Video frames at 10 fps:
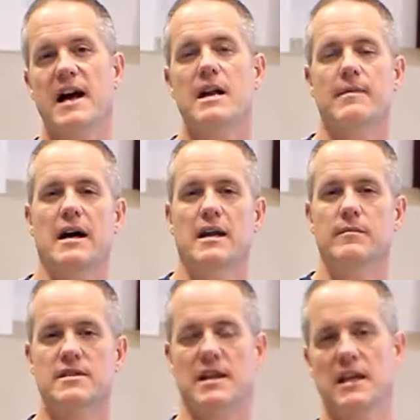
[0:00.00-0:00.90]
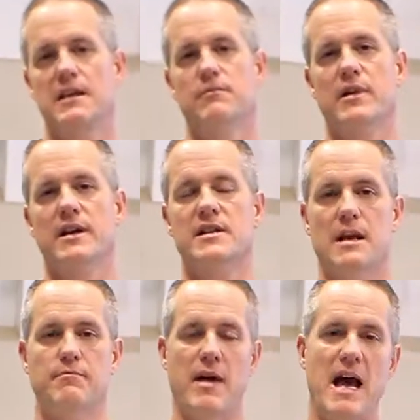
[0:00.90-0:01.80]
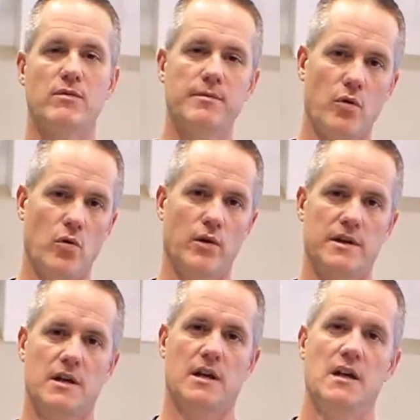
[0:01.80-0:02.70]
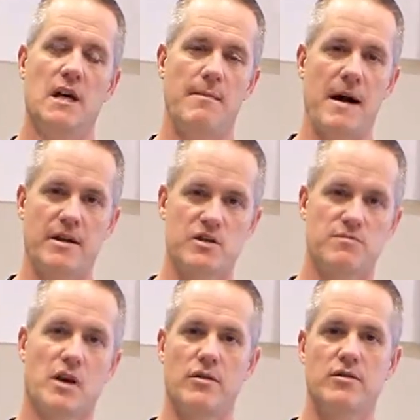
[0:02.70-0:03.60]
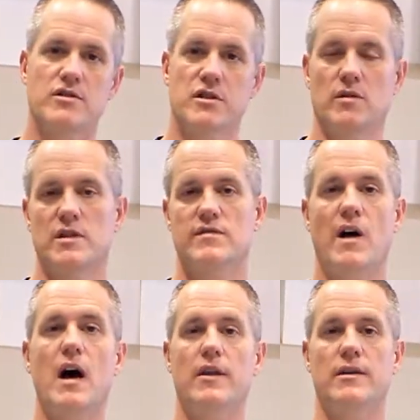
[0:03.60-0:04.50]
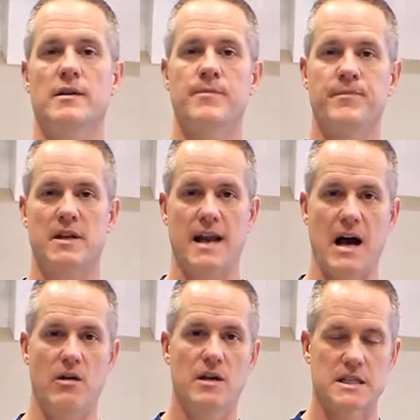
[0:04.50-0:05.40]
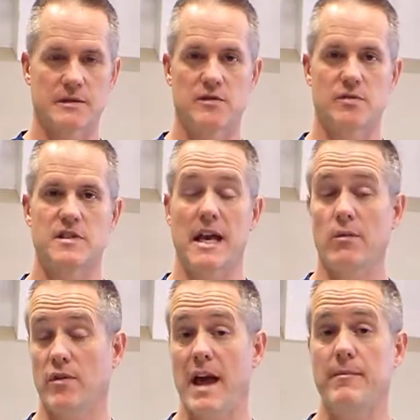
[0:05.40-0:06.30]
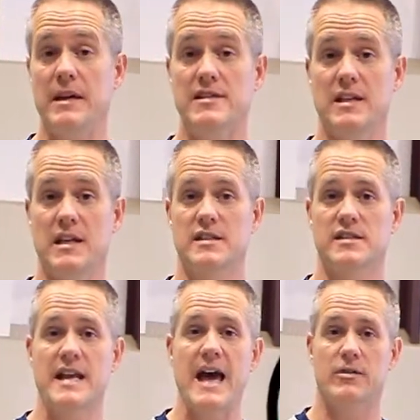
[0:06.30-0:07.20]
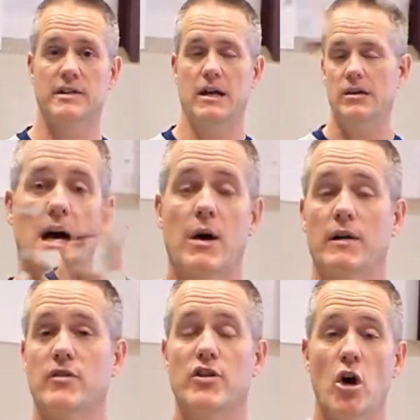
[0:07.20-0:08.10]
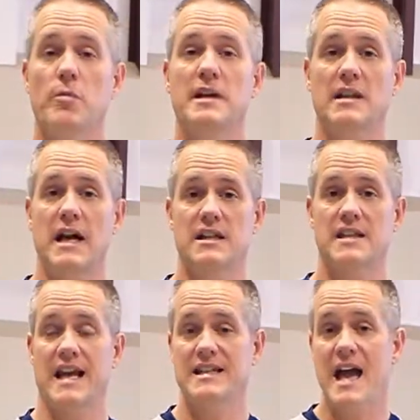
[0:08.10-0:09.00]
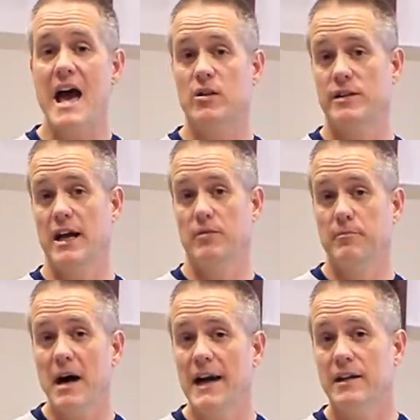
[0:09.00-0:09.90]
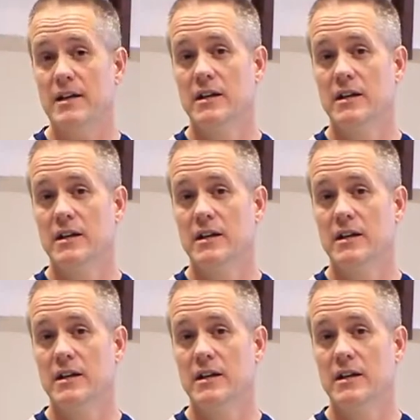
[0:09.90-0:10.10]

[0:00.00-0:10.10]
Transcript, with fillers: out about him is that he brings a bad report about his brothers to his father. Now, some of us would say, well, that means that he is a tattletale. However, nobody likes a tattletale, but